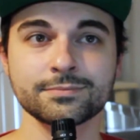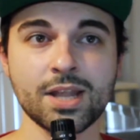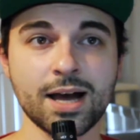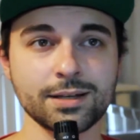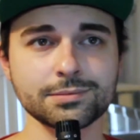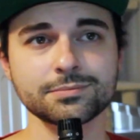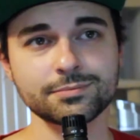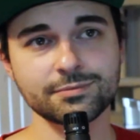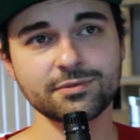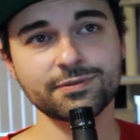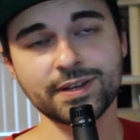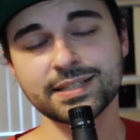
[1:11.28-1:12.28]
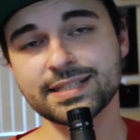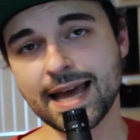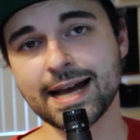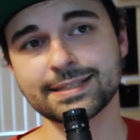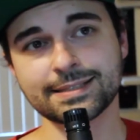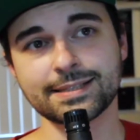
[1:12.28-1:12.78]
Not
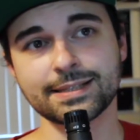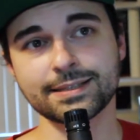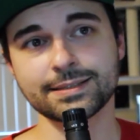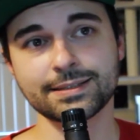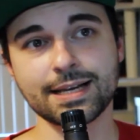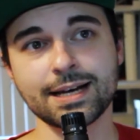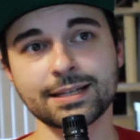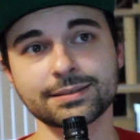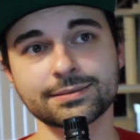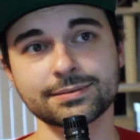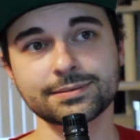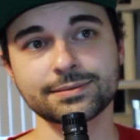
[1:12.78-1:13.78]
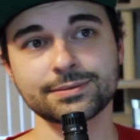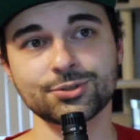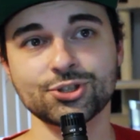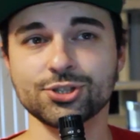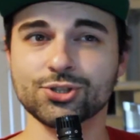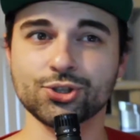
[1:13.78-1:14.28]
fantastic, not
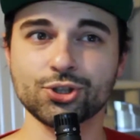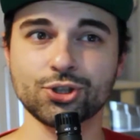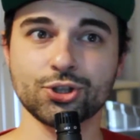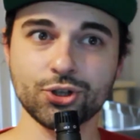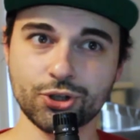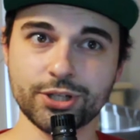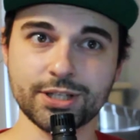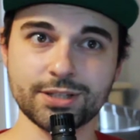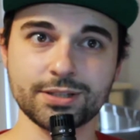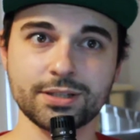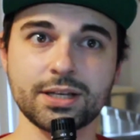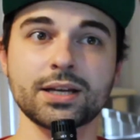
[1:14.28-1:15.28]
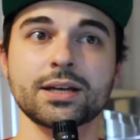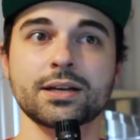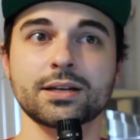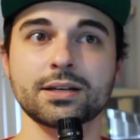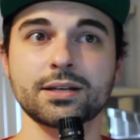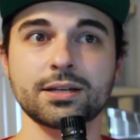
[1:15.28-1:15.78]
just good.
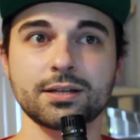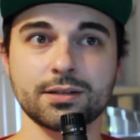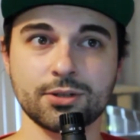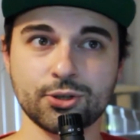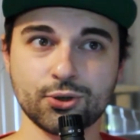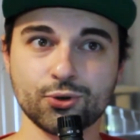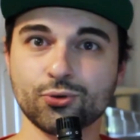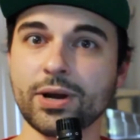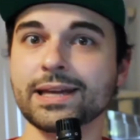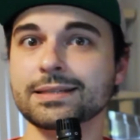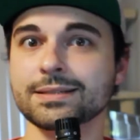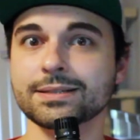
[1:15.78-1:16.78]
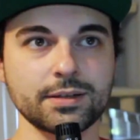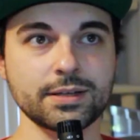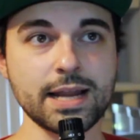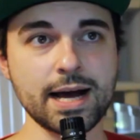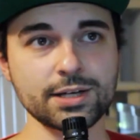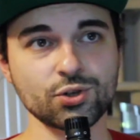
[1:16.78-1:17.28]
Great.
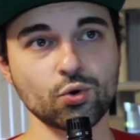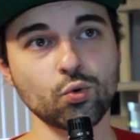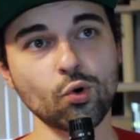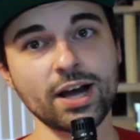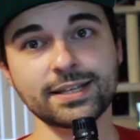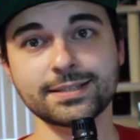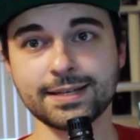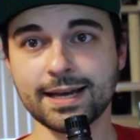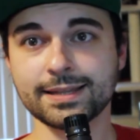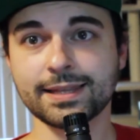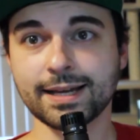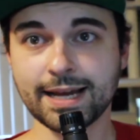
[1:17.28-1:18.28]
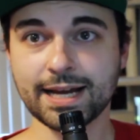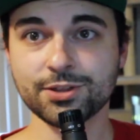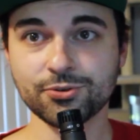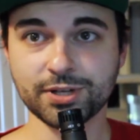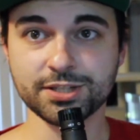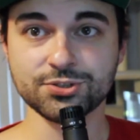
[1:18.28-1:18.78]
Not quite at the
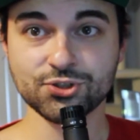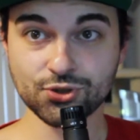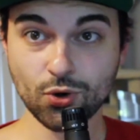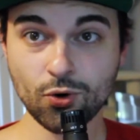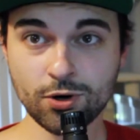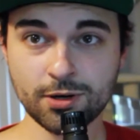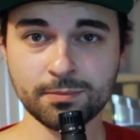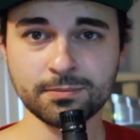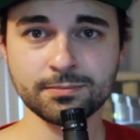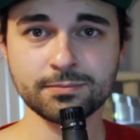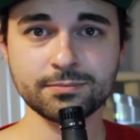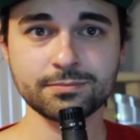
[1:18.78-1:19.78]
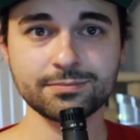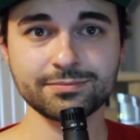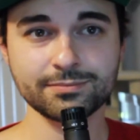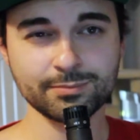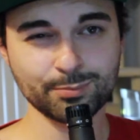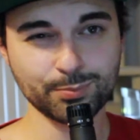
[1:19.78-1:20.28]
Gathering Storm,
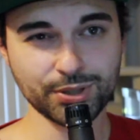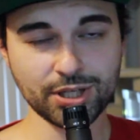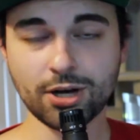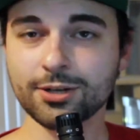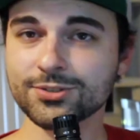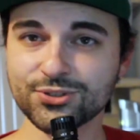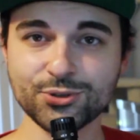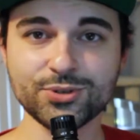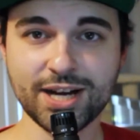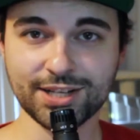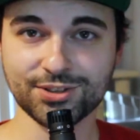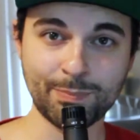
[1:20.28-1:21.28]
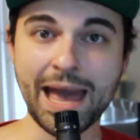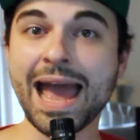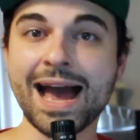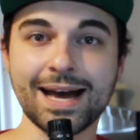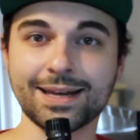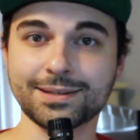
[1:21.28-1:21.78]
but also not
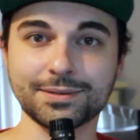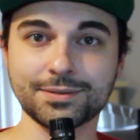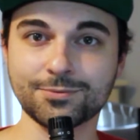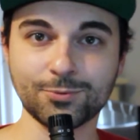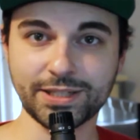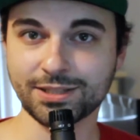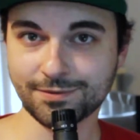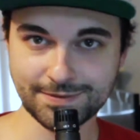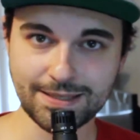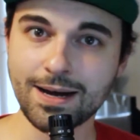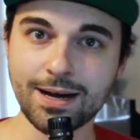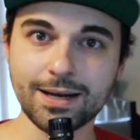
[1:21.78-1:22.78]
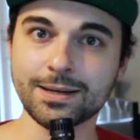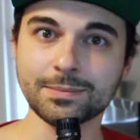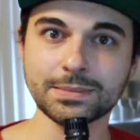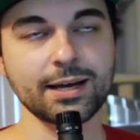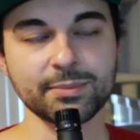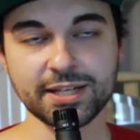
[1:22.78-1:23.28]
bad. Wheel of Time.
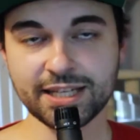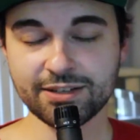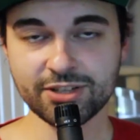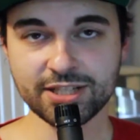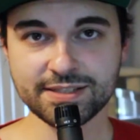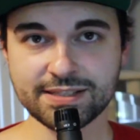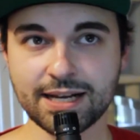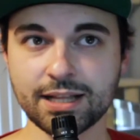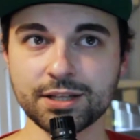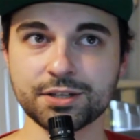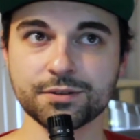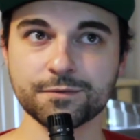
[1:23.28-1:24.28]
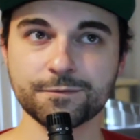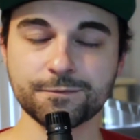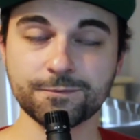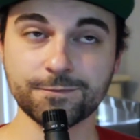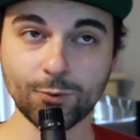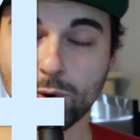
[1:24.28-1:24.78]
I'm going to give it a solid
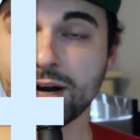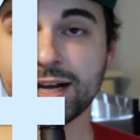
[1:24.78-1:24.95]
4